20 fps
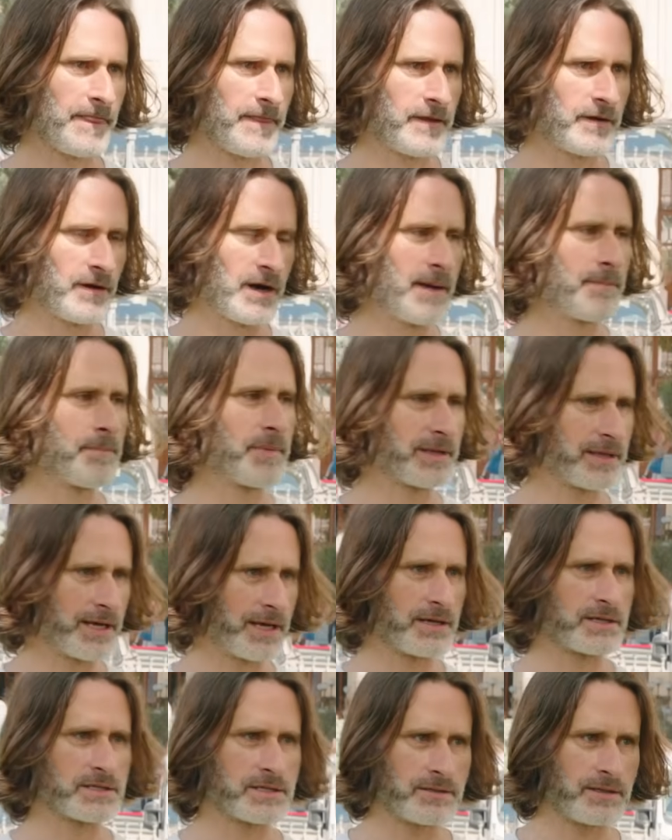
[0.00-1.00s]
Right? But
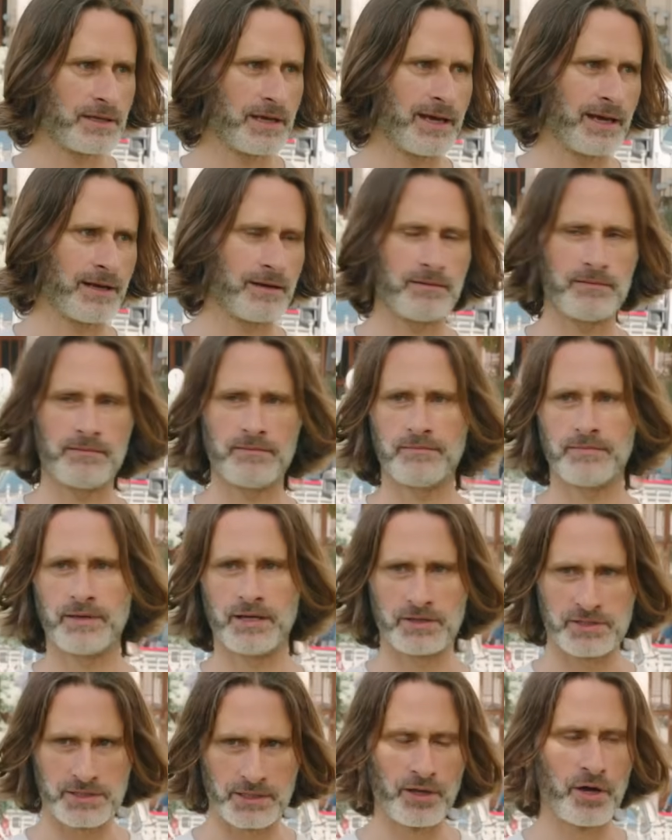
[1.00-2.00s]
there's
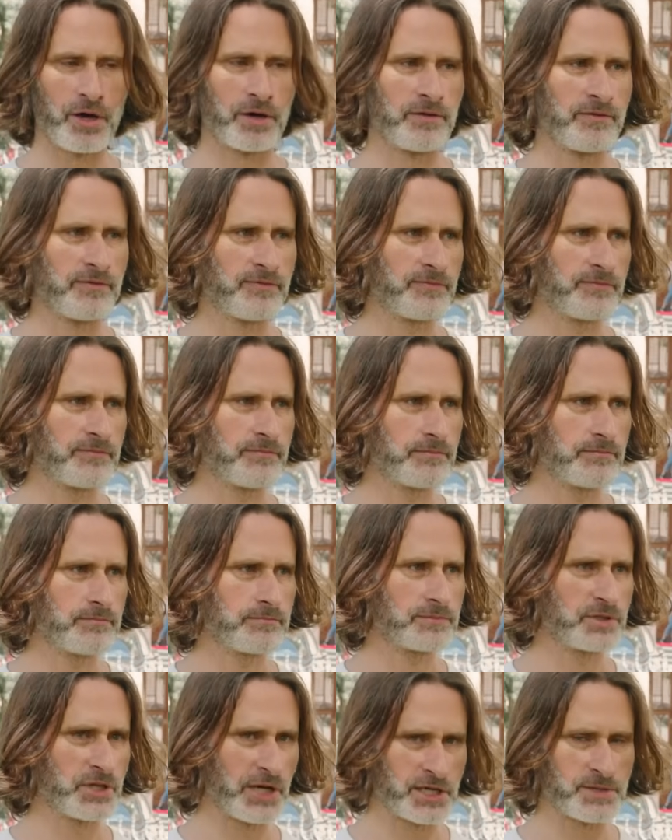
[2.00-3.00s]
a lot of
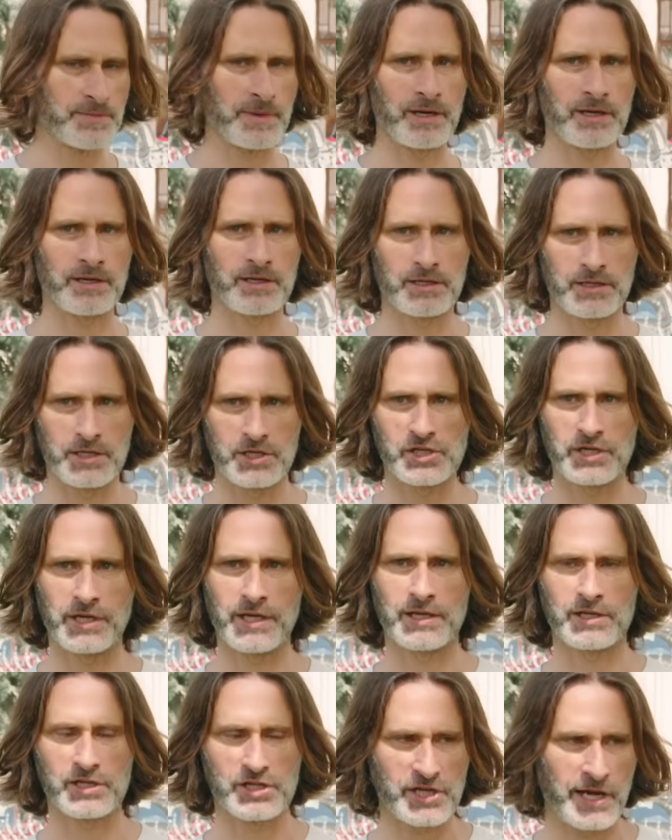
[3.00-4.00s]
judgment and
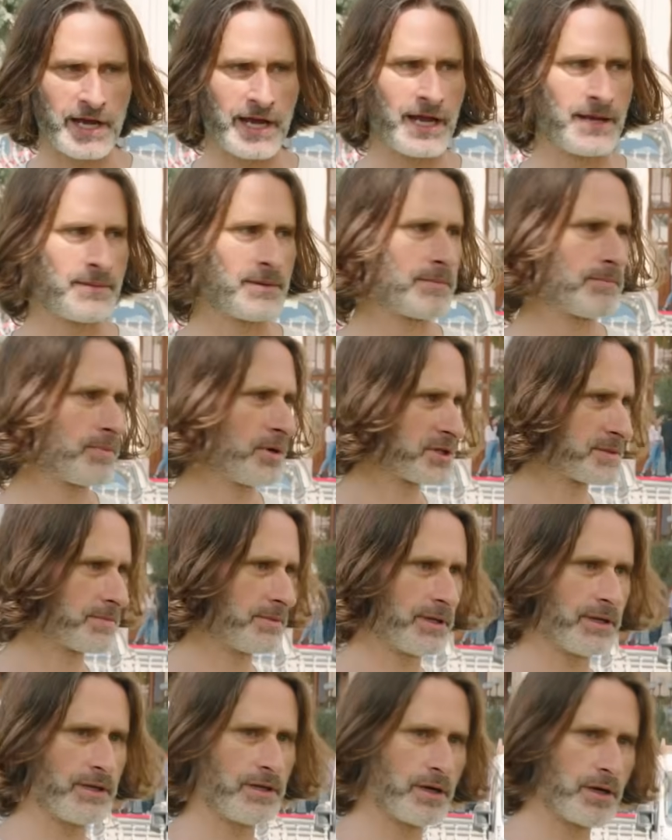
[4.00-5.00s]
conditioning and shame and
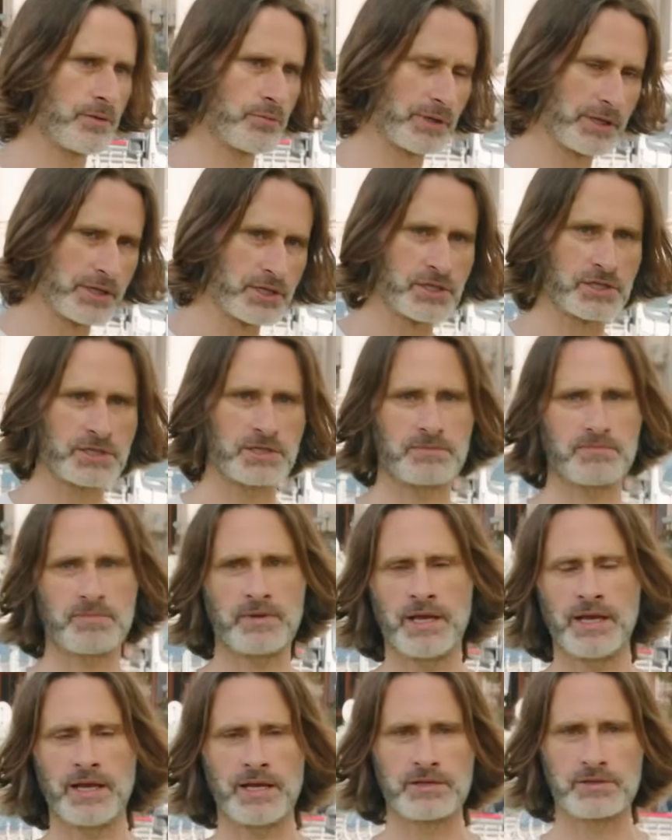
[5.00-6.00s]
possibly, you know, religious
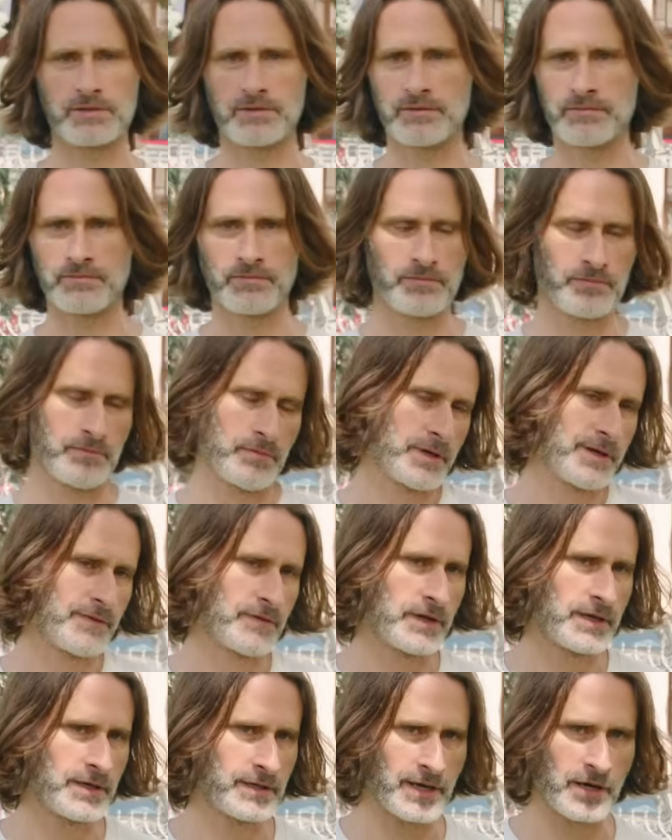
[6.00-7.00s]
things or
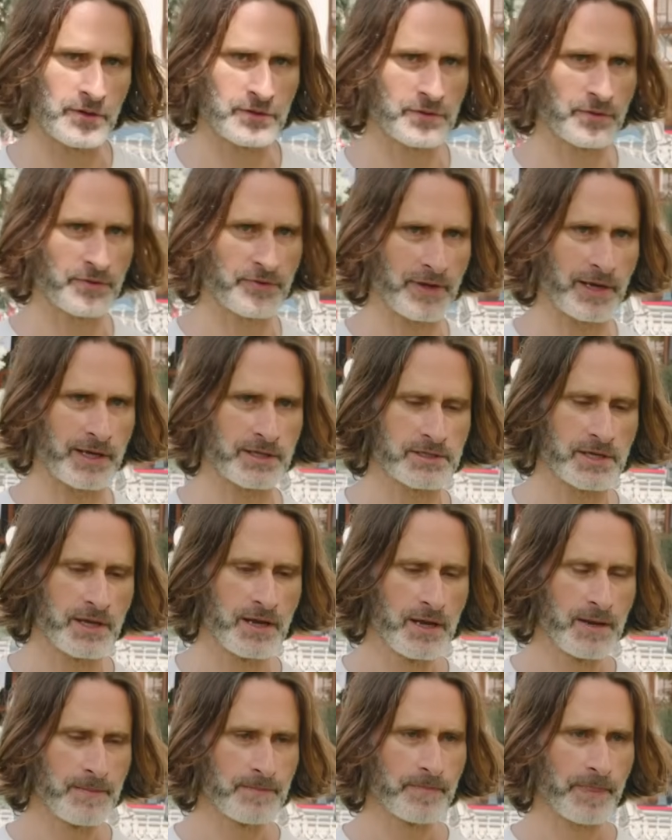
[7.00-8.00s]
whatever it is, cultural things,
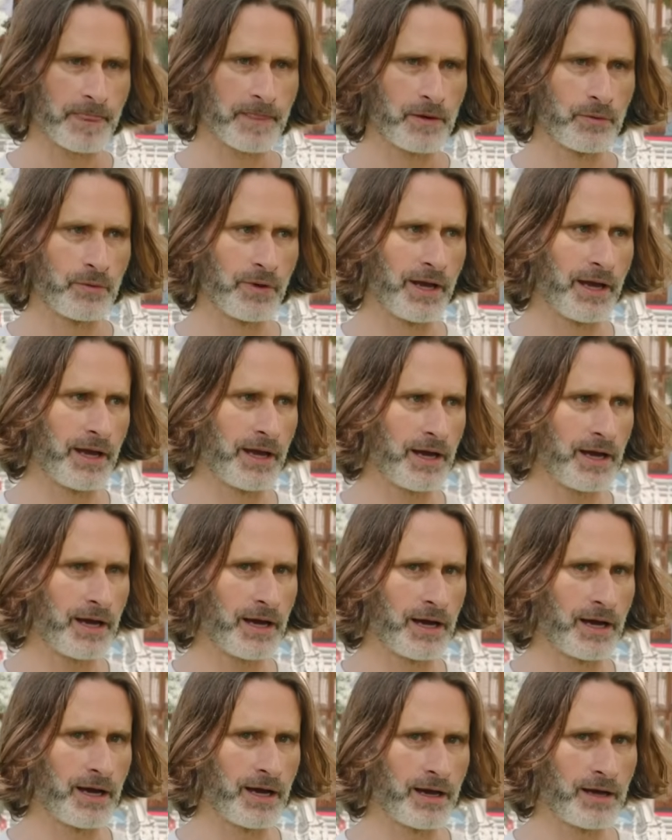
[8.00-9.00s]

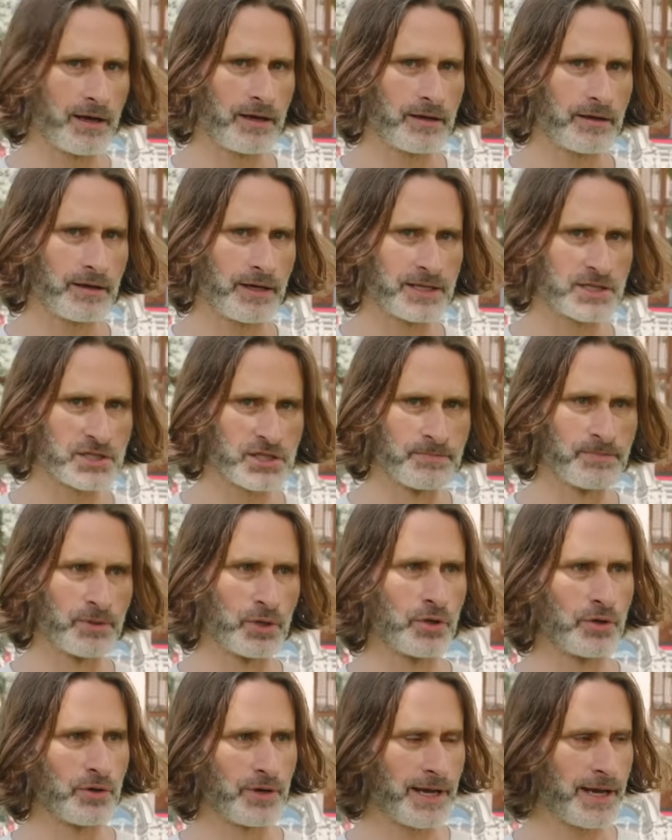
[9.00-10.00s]
where it's
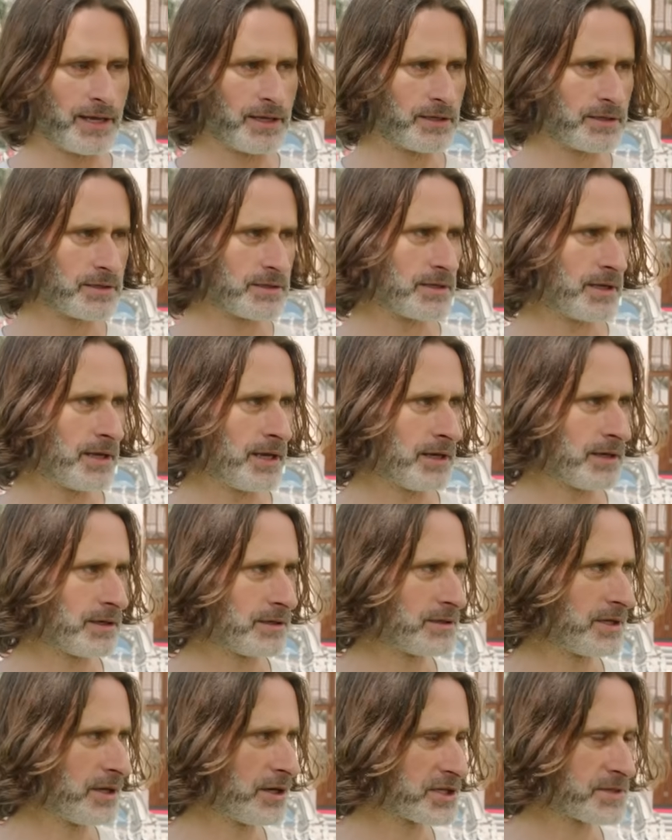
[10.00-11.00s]
taboo and
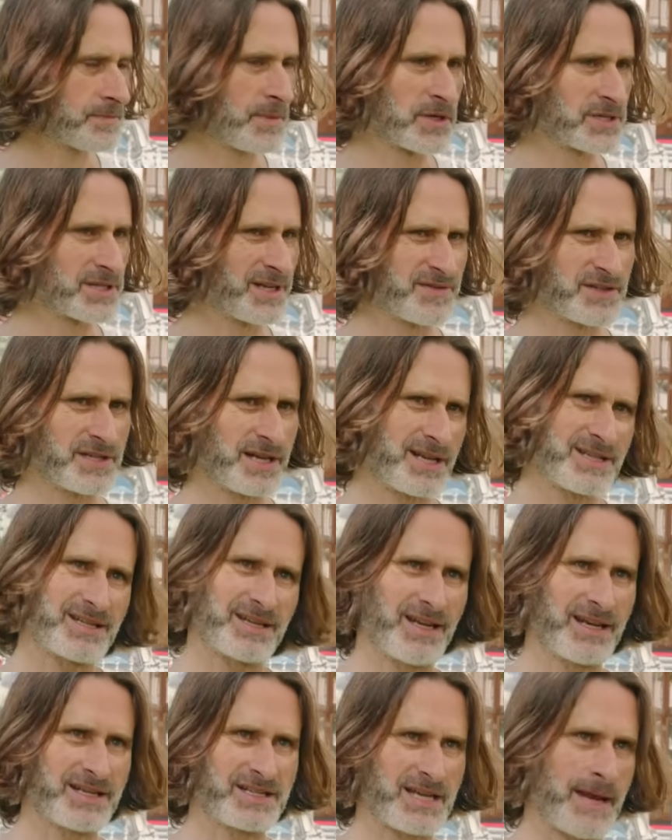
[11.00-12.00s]
you're not supposed to have
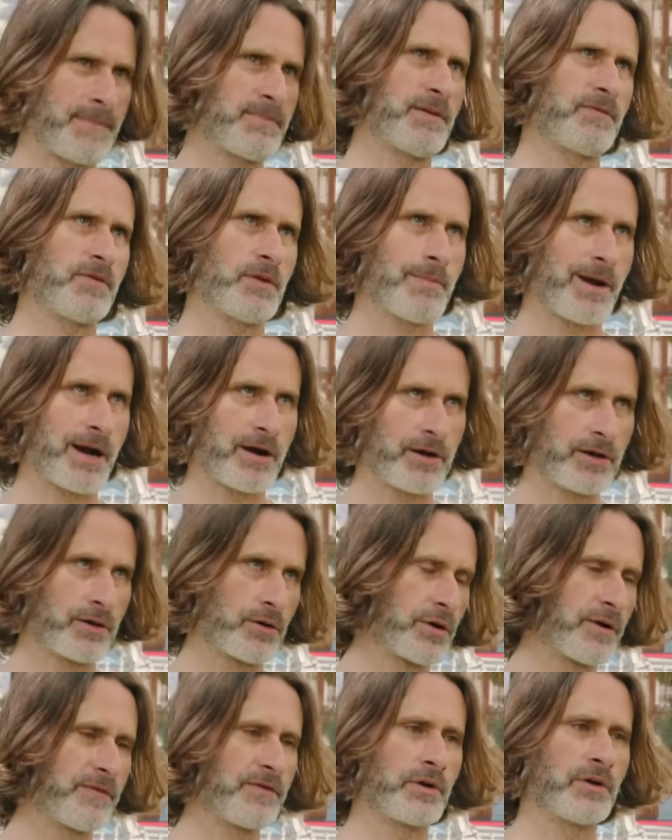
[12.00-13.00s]
sex except if you're married
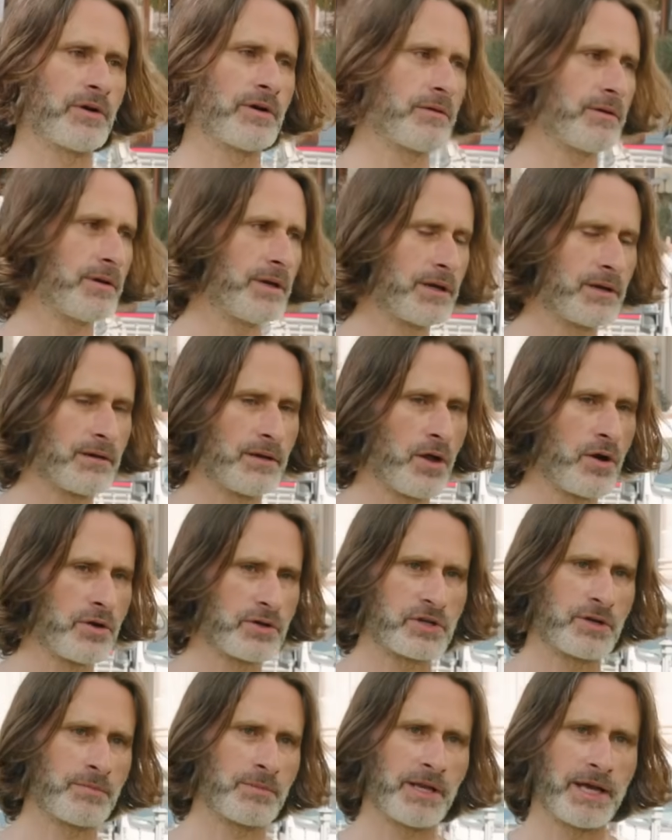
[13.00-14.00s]
or if you're in a
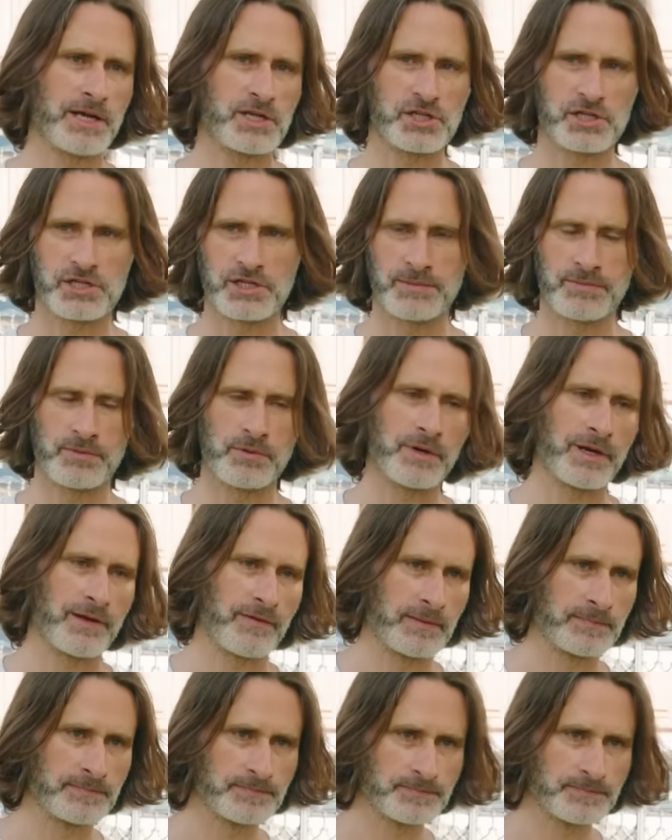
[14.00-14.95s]
long-term relationship or whatever.